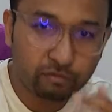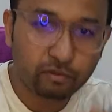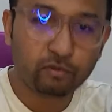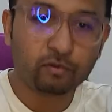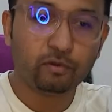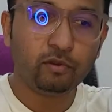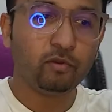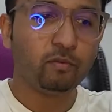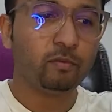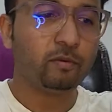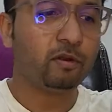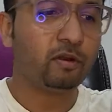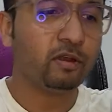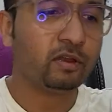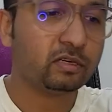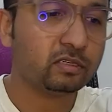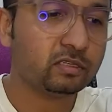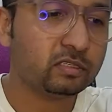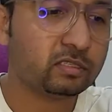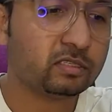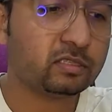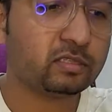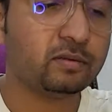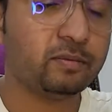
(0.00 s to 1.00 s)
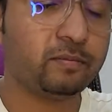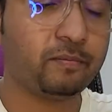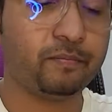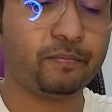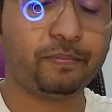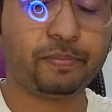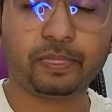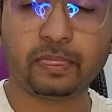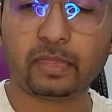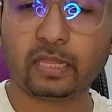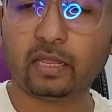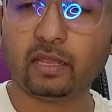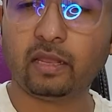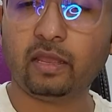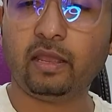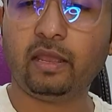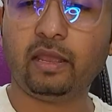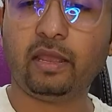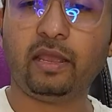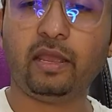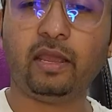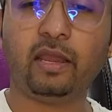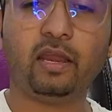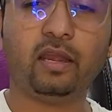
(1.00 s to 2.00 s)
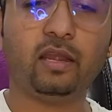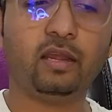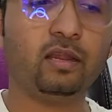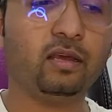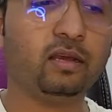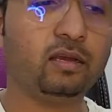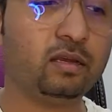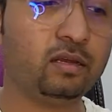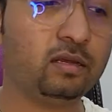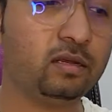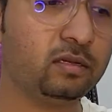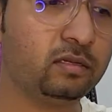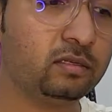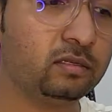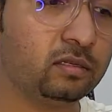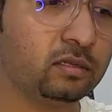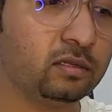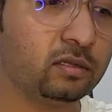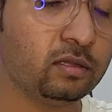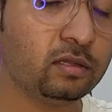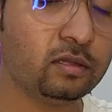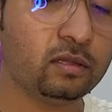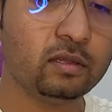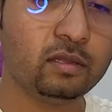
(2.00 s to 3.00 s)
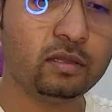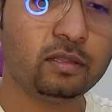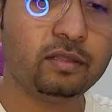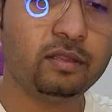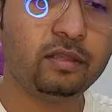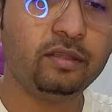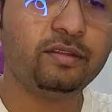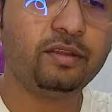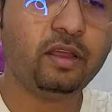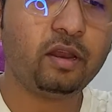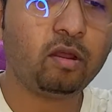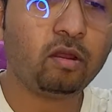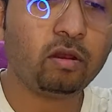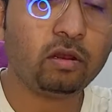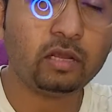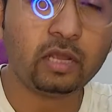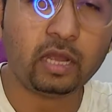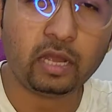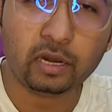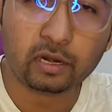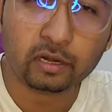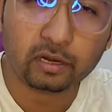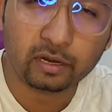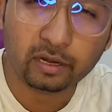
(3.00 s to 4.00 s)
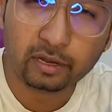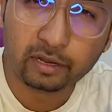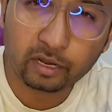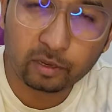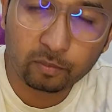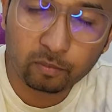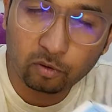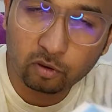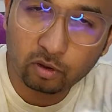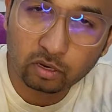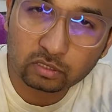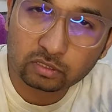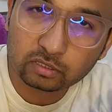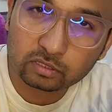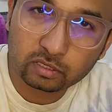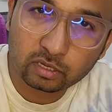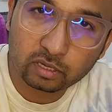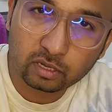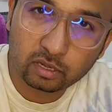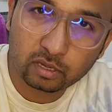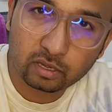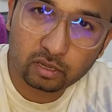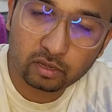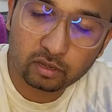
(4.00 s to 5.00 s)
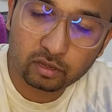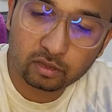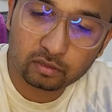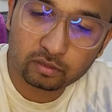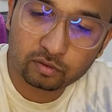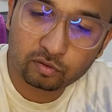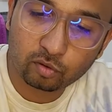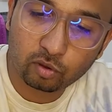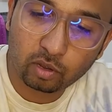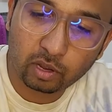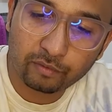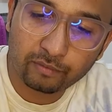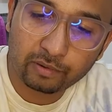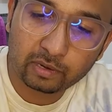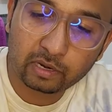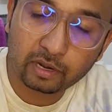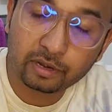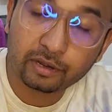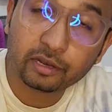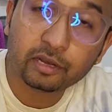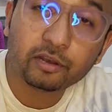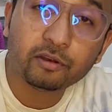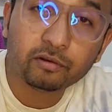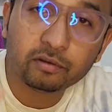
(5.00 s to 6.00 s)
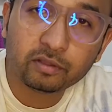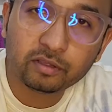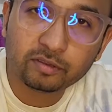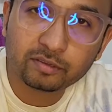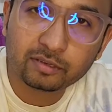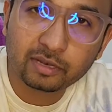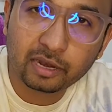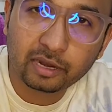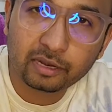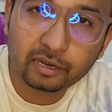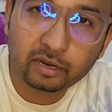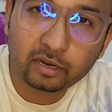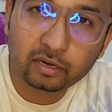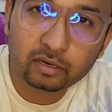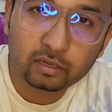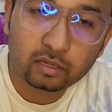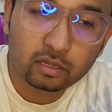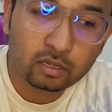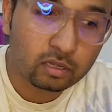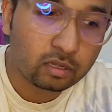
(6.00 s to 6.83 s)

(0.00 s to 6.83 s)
few new products, and these are all car related products. So I will continue these later.